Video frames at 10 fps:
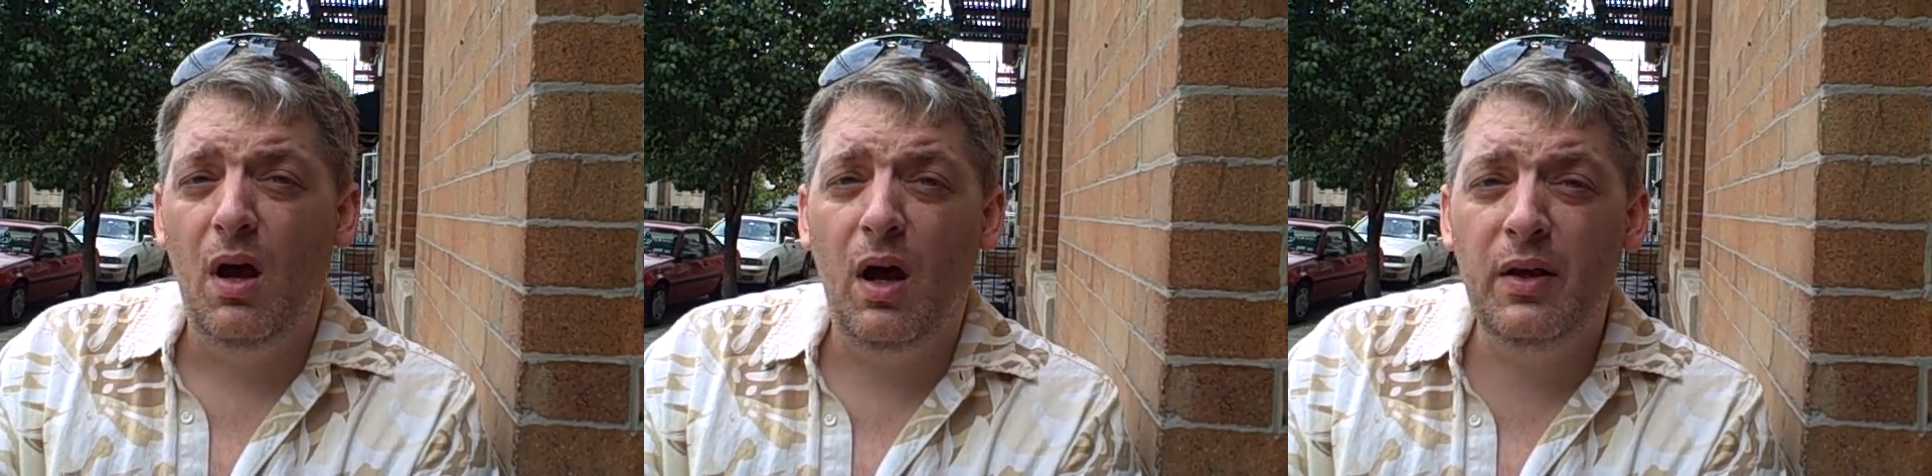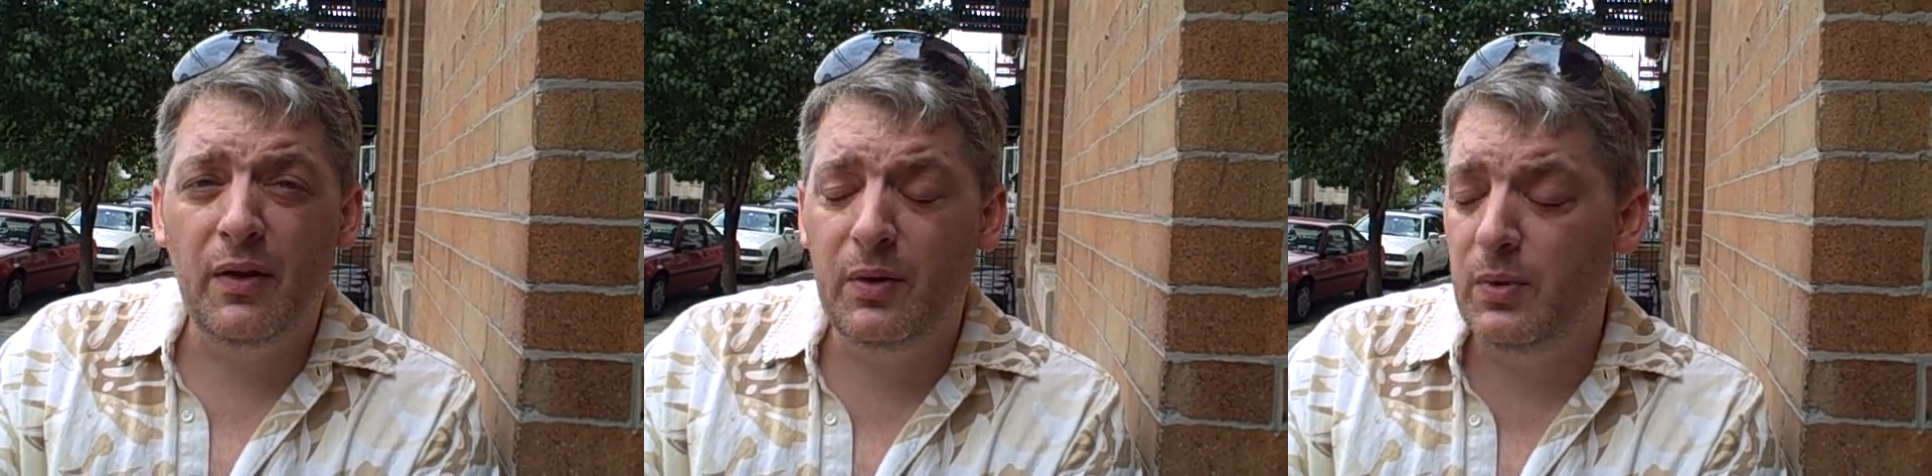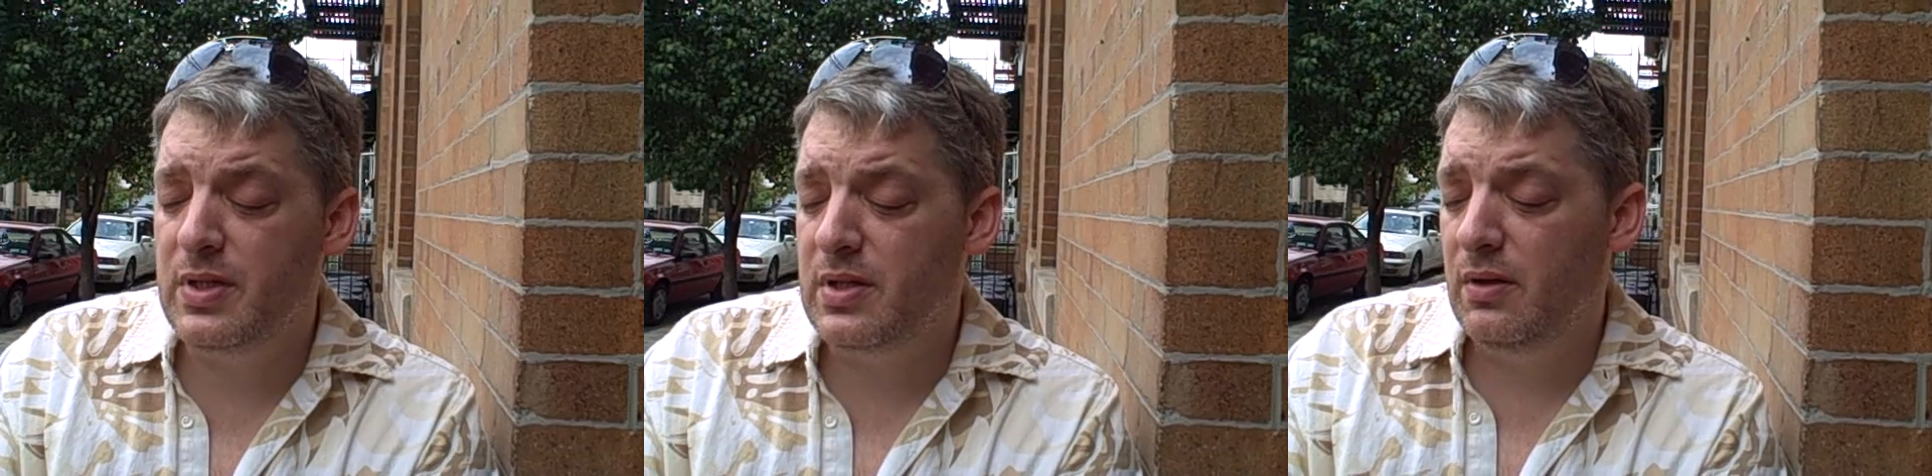Another
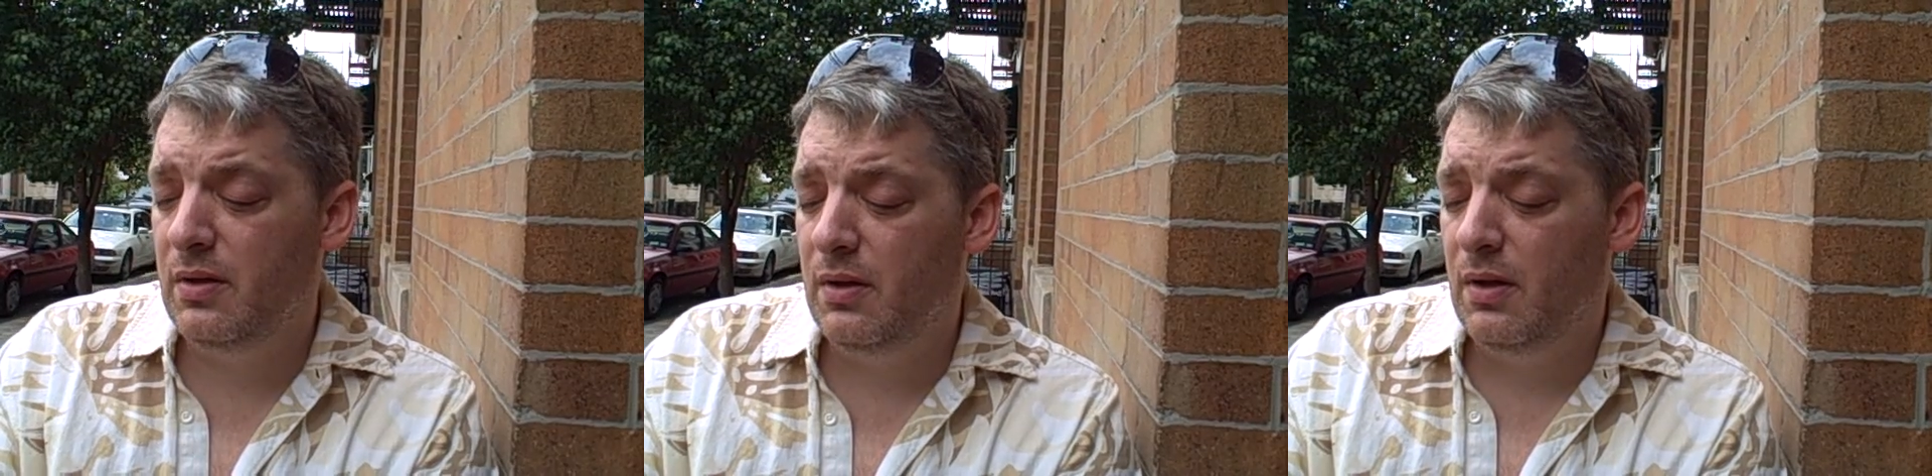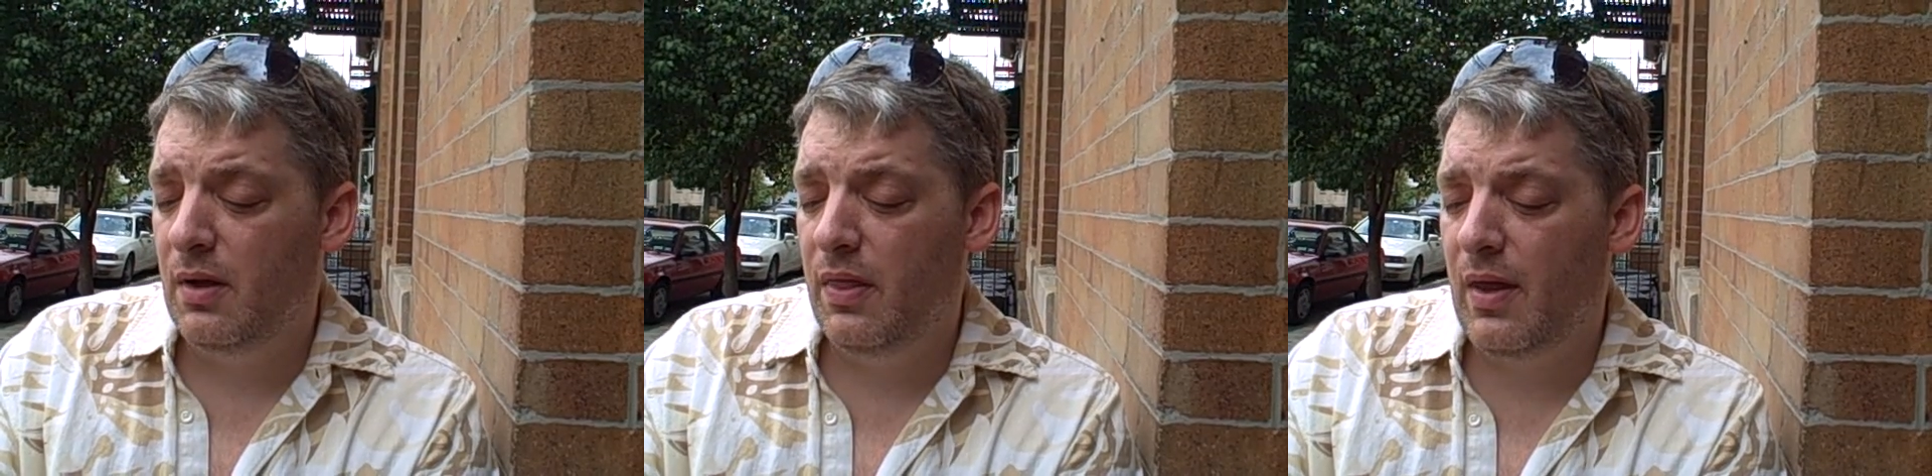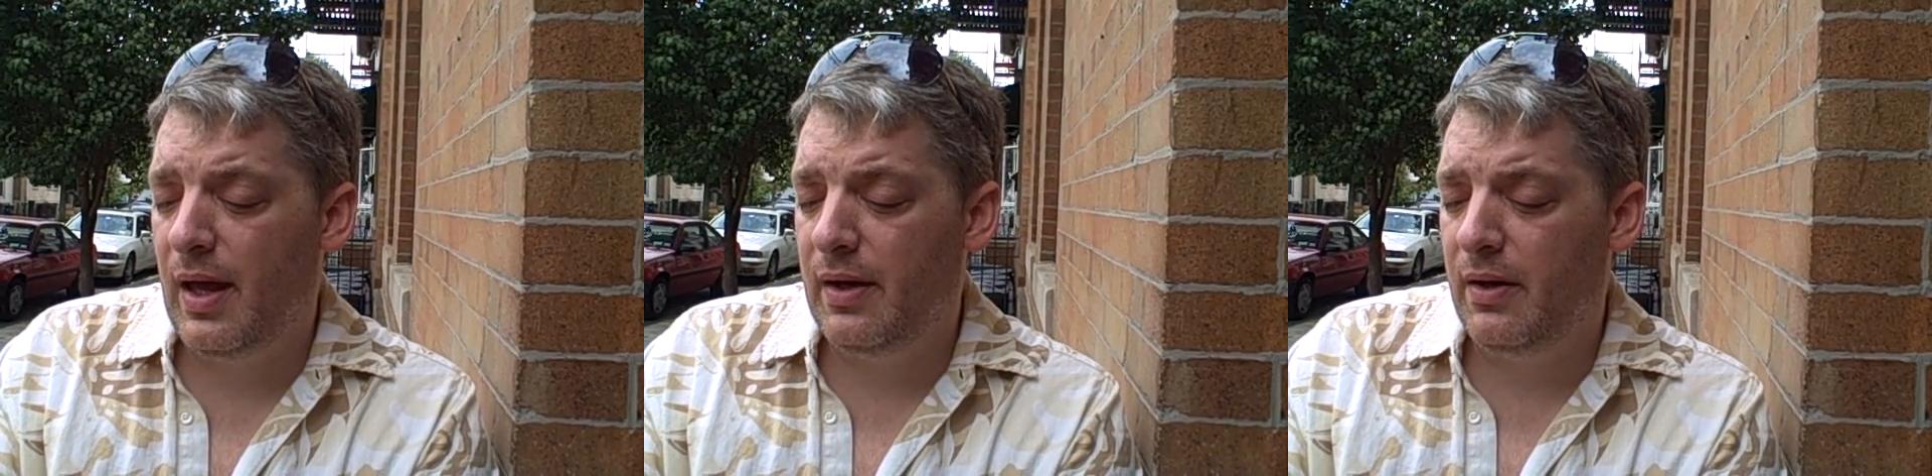reason
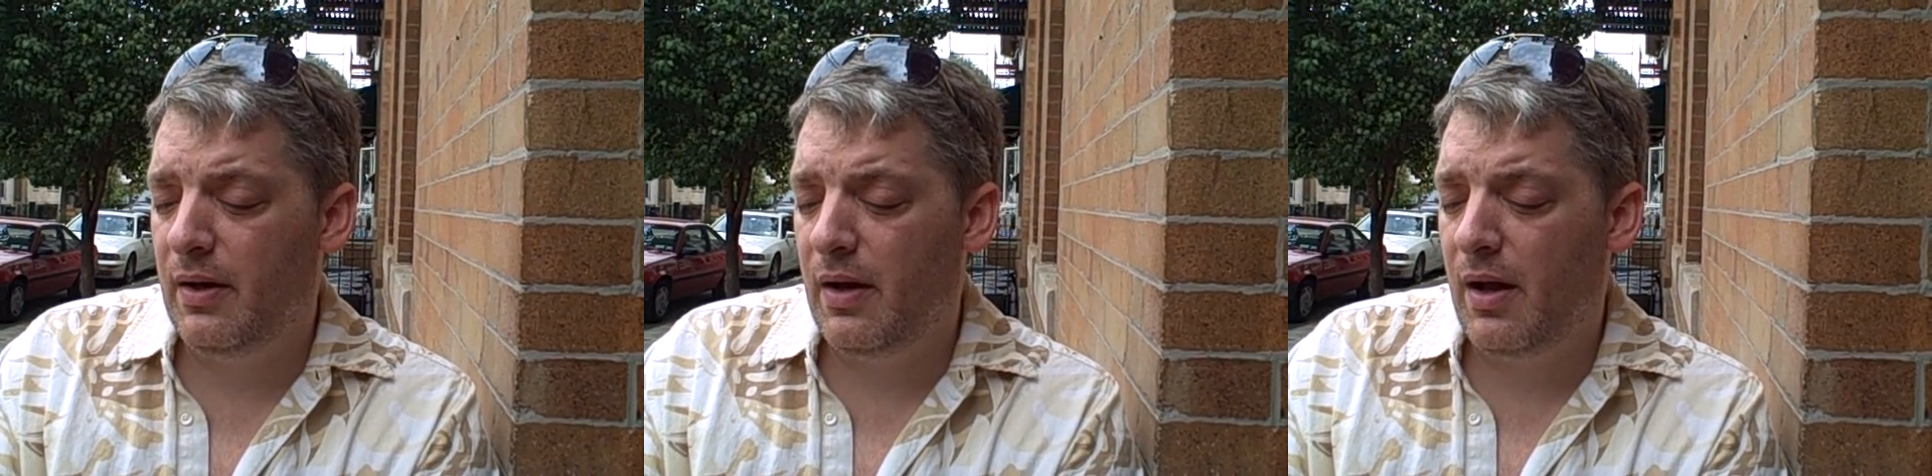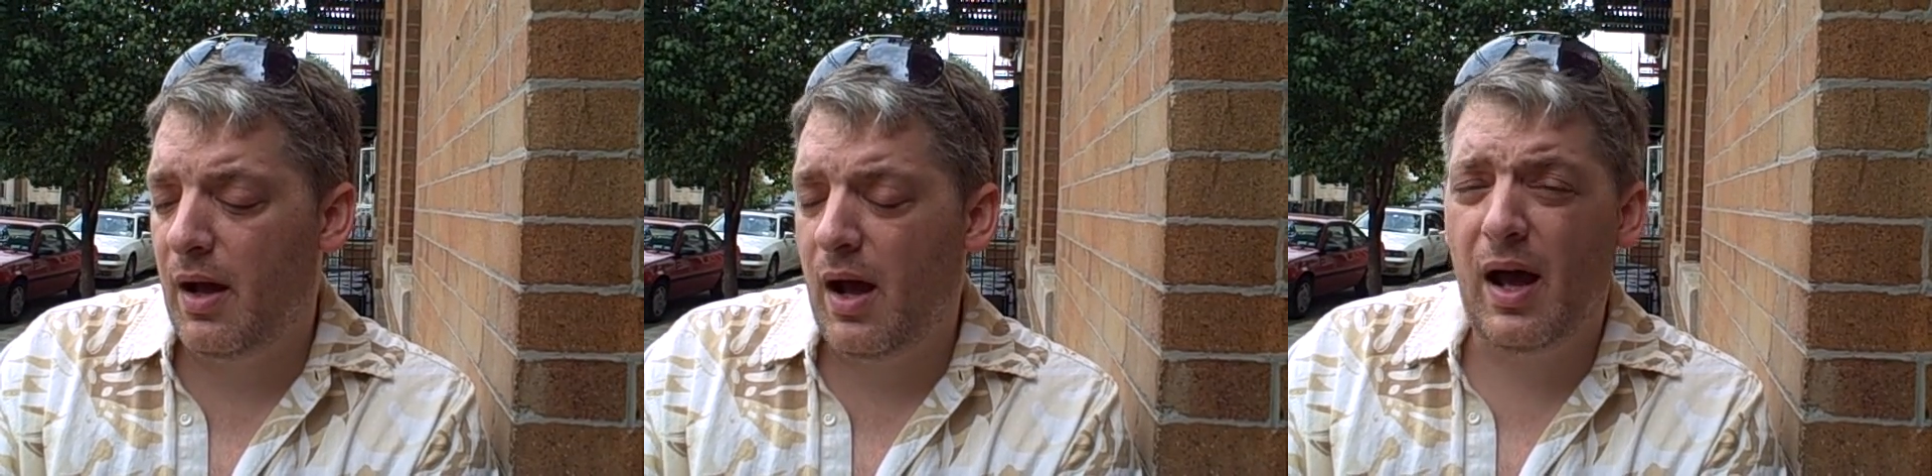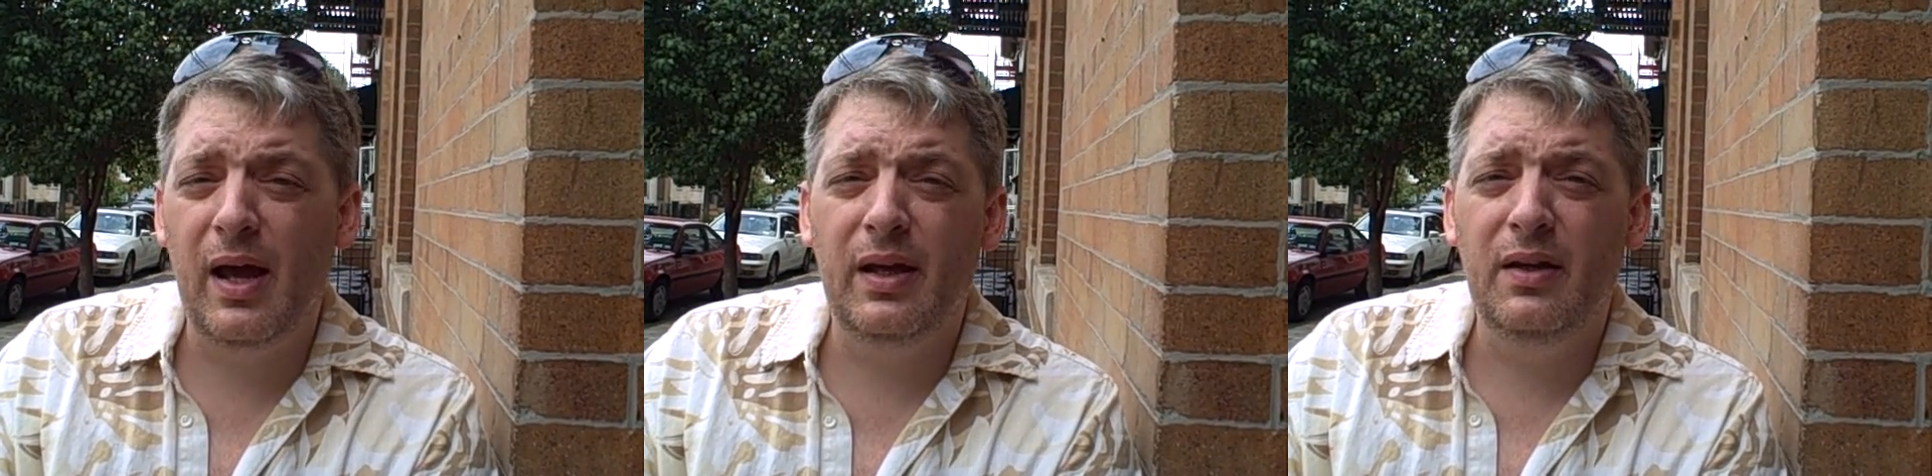that
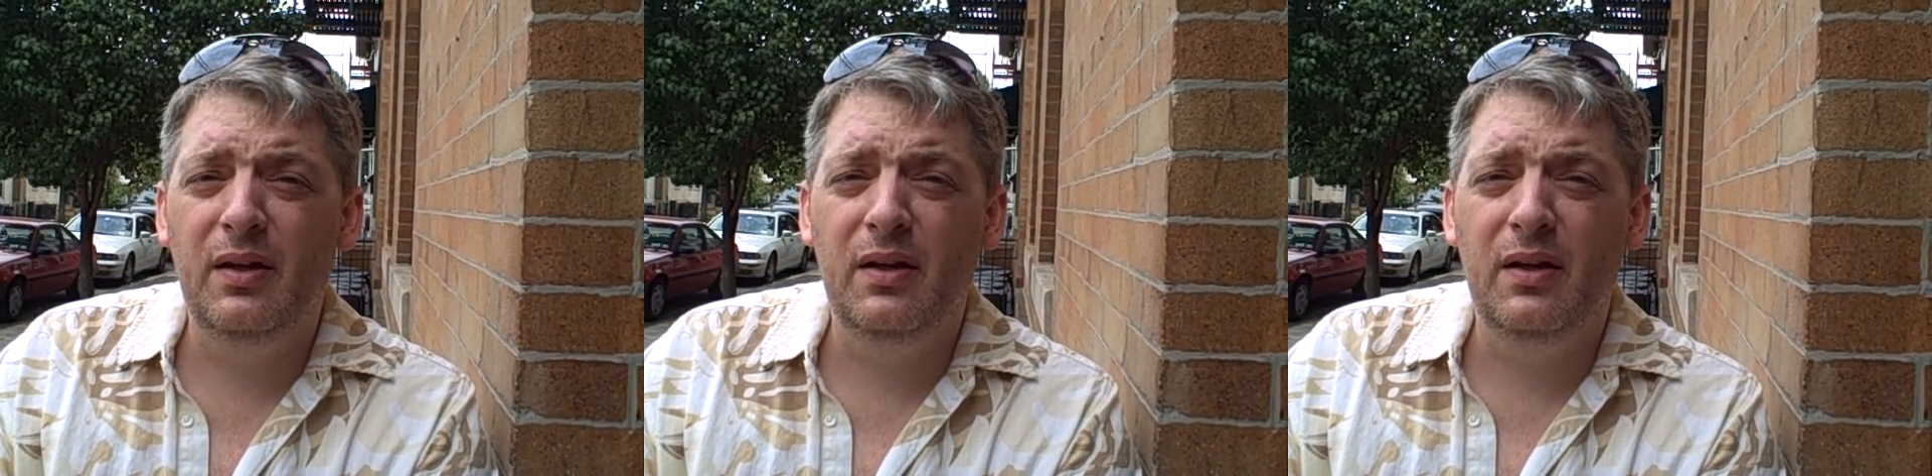I